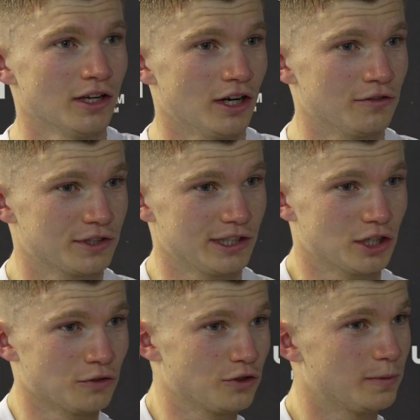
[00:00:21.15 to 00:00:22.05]
obviously they
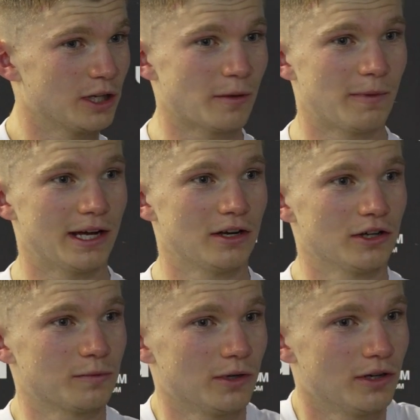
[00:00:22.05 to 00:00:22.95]
cover up a little bit better,
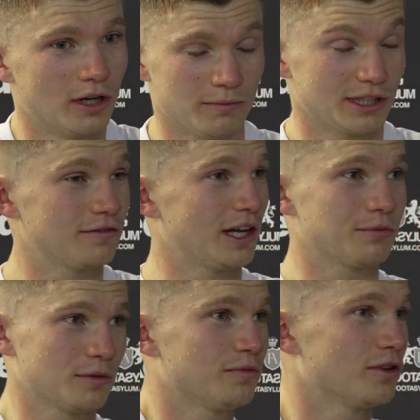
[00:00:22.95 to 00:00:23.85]
but I'm definitely
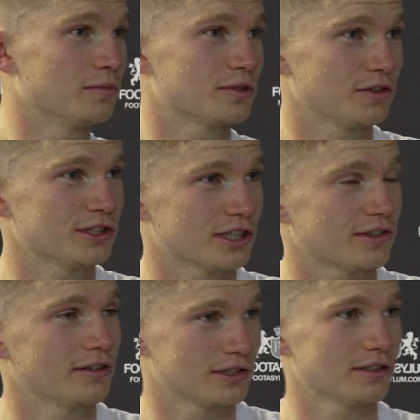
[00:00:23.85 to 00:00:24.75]
happy with the performance, first
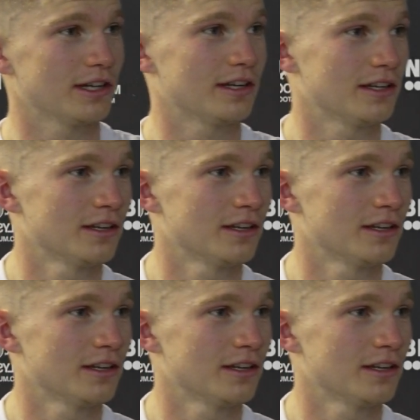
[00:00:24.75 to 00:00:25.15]
six rounders, so yeah.